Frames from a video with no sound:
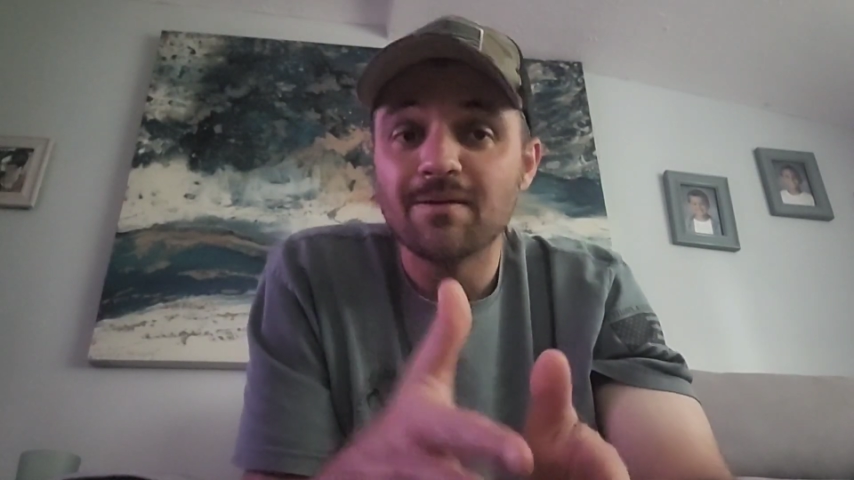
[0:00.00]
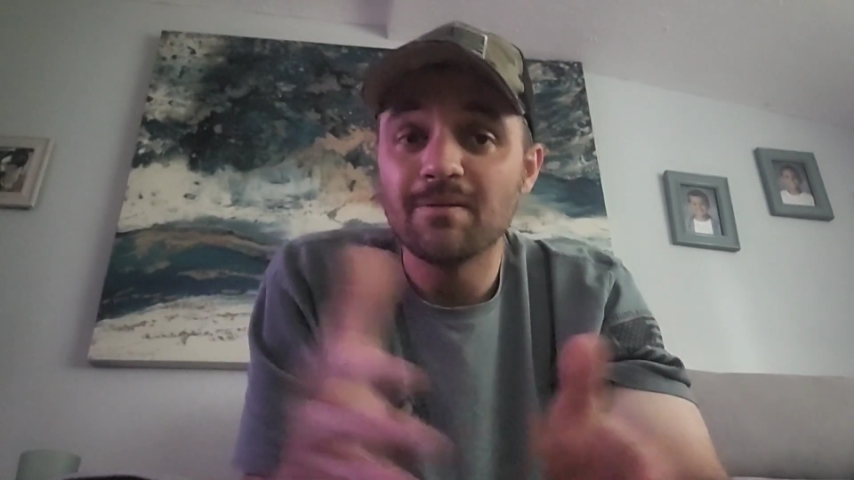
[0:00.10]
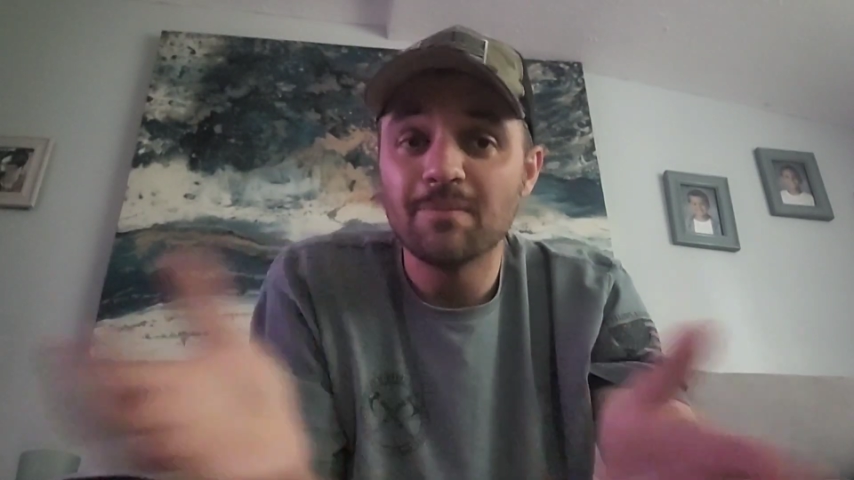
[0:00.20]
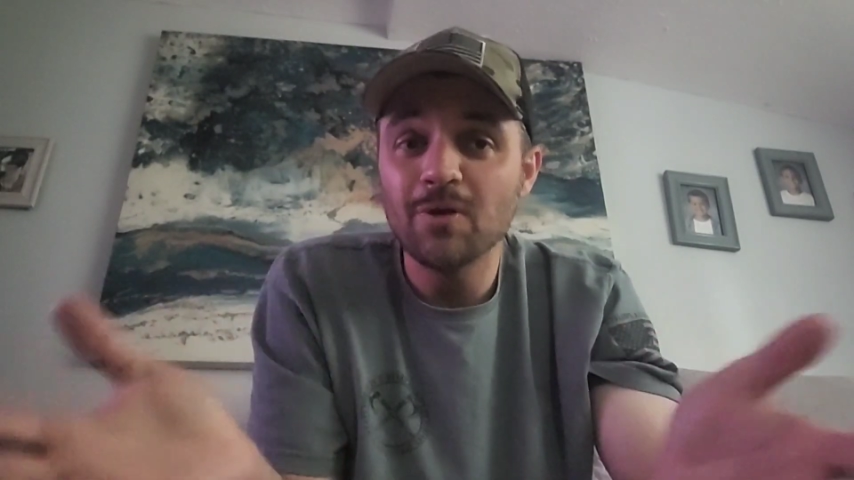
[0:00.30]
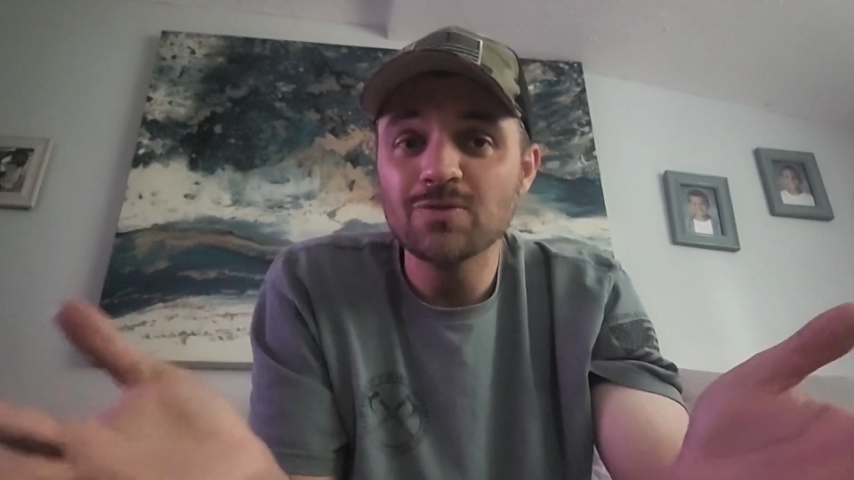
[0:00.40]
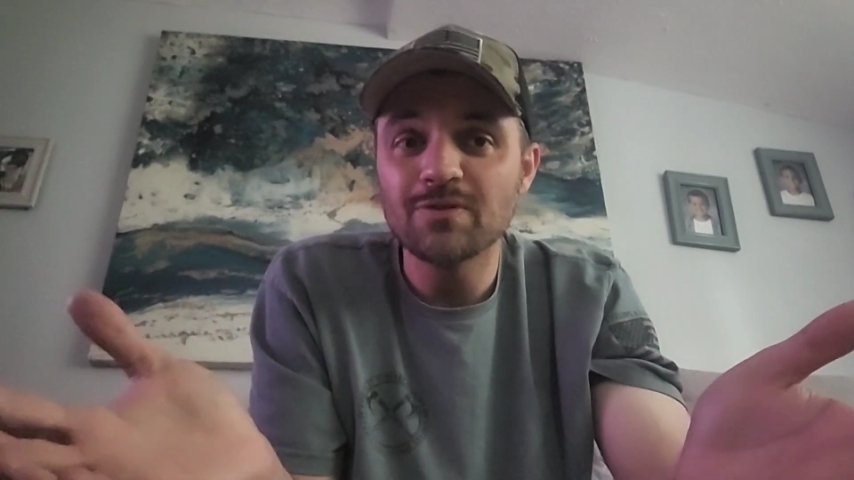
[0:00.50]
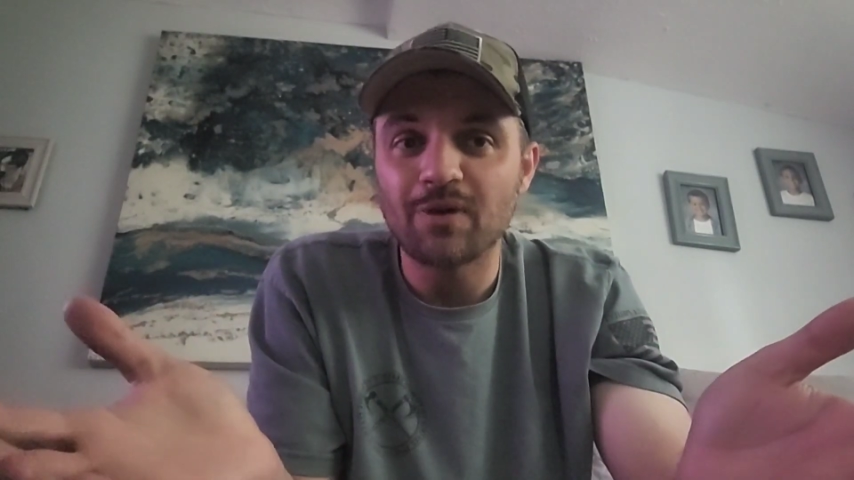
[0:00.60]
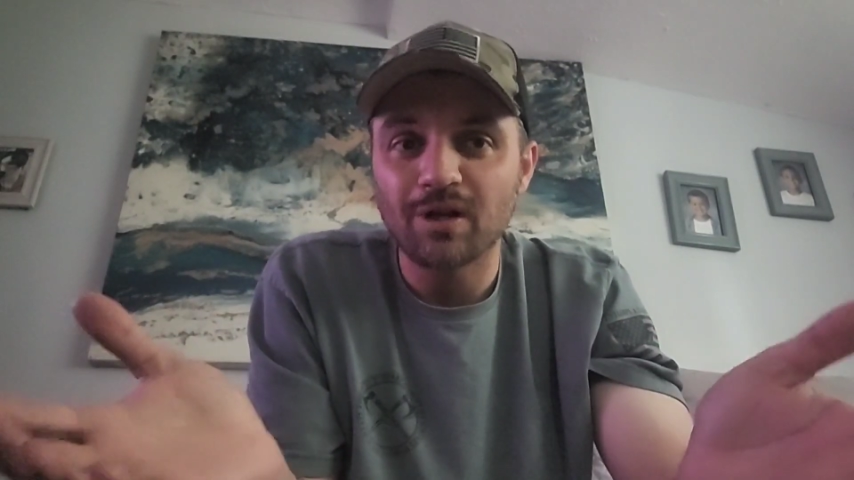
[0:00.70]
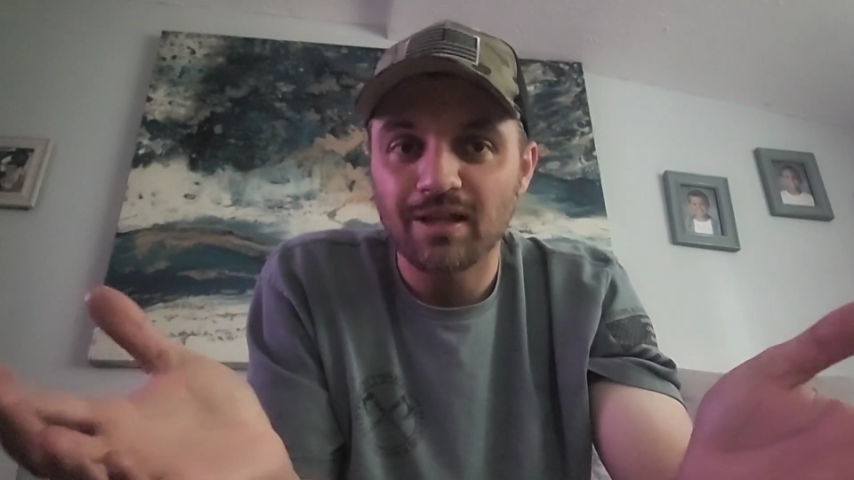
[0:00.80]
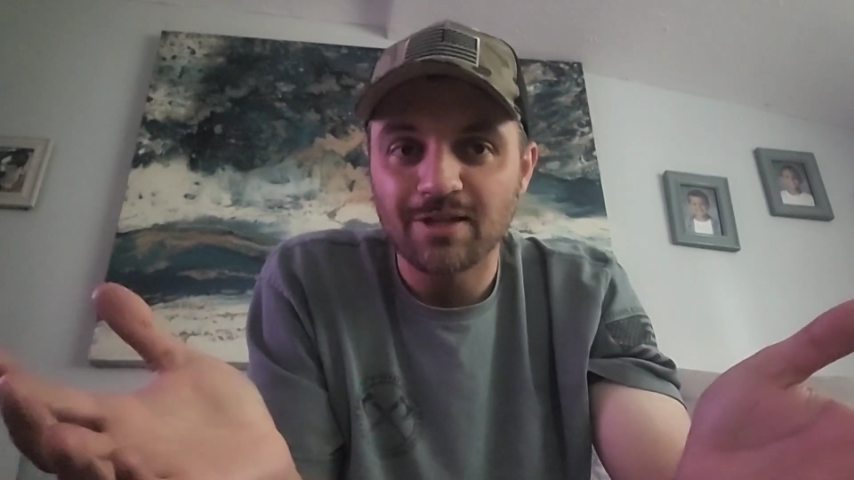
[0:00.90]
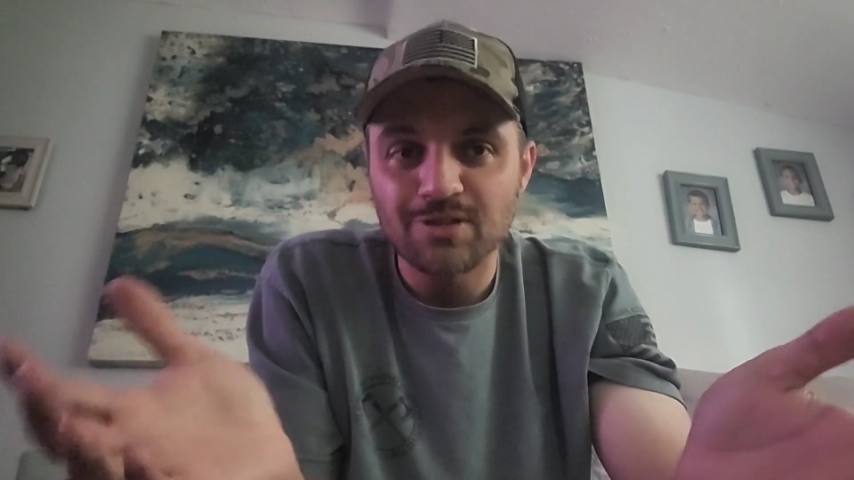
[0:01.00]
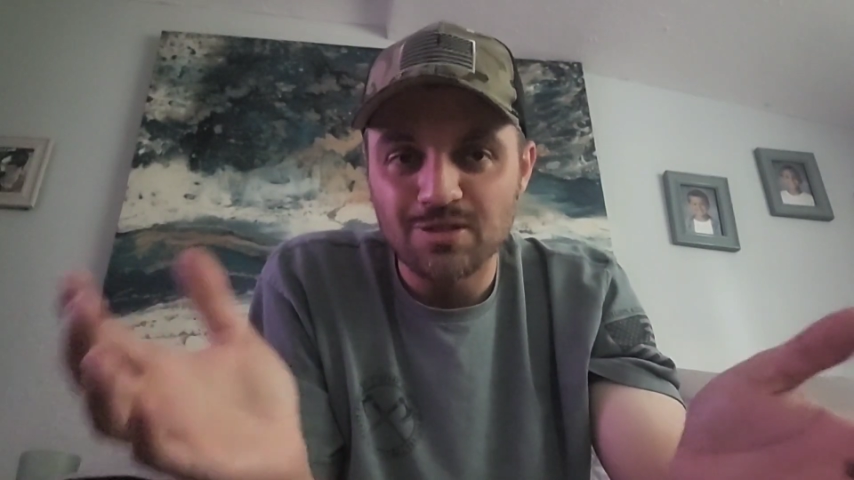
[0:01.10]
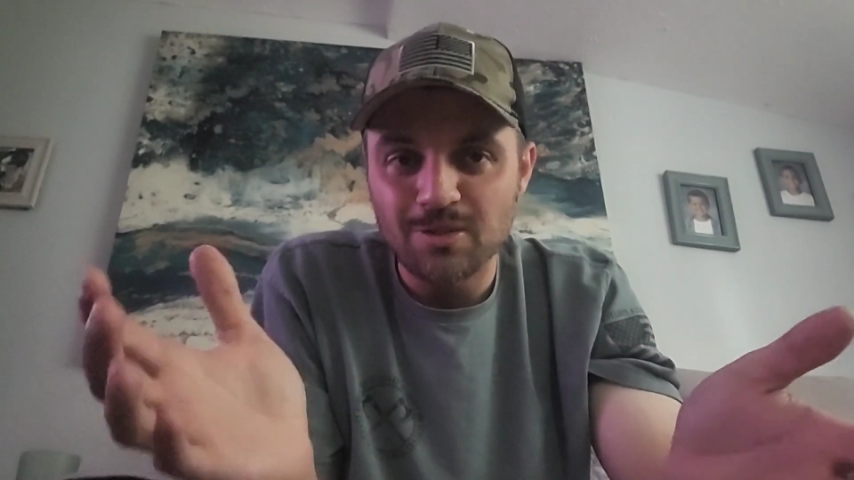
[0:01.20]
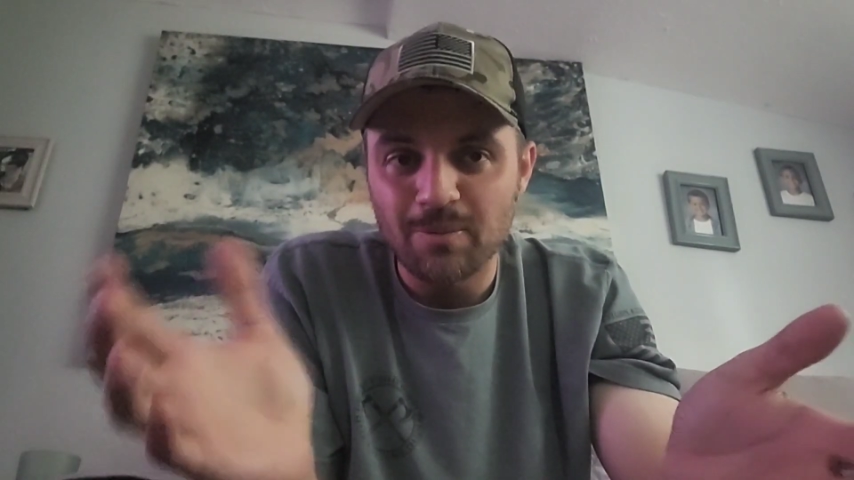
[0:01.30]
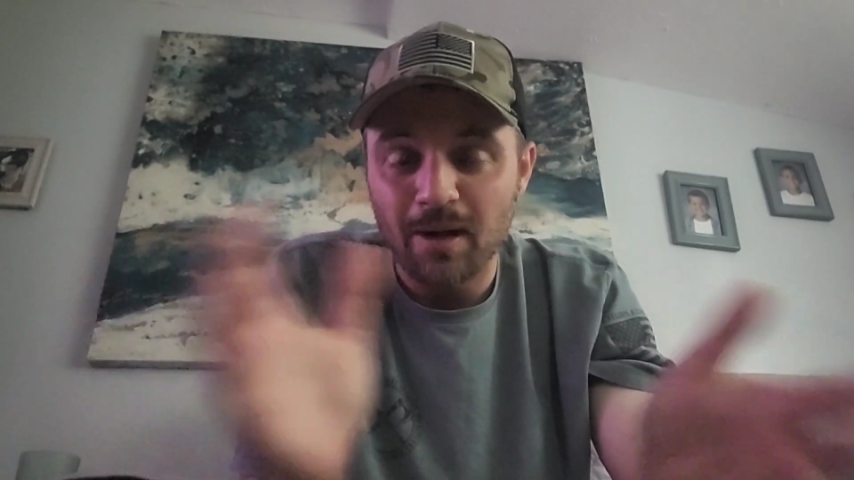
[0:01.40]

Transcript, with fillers: and most of our collections are